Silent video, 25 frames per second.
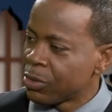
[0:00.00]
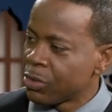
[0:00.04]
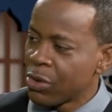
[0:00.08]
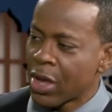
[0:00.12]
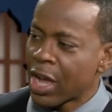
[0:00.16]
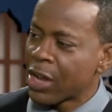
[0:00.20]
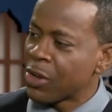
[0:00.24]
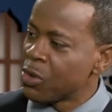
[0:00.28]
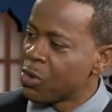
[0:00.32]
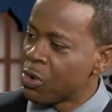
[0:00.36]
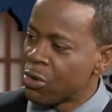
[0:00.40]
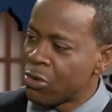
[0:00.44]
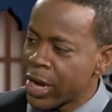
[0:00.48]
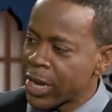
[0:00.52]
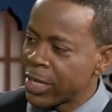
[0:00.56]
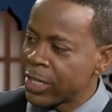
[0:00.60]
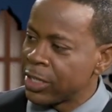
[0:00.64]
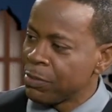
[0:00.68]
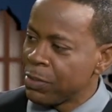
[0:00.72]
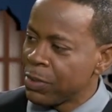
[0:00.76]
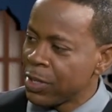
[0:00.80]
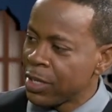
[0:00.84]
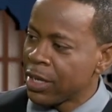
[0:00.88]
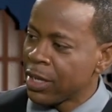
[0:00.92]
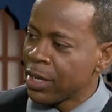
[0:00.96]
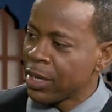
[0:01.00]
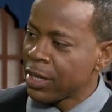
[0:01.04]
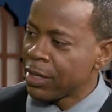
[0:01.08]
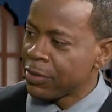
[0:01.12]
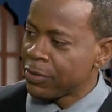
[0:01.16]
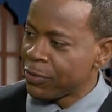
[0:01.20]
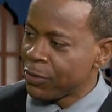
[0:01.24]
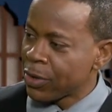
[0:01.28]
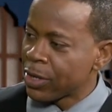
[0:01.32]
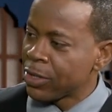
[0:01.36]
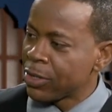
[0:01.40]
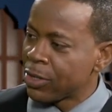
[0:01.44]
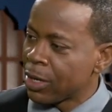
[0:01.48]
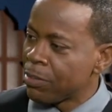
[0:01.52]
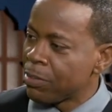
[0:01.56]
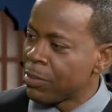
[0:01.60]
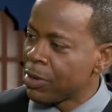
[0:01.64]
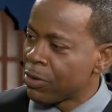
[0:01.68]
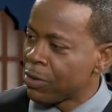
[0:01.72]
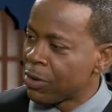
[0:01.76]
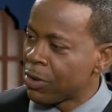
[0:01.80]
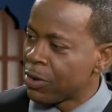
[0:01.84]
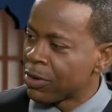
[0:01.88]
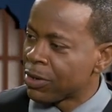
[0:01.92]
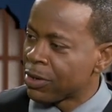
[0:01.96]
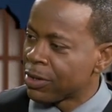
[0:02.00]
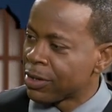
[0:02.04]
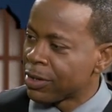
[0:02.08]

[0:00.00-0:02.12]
So you had no right to be here if you had done me wrong.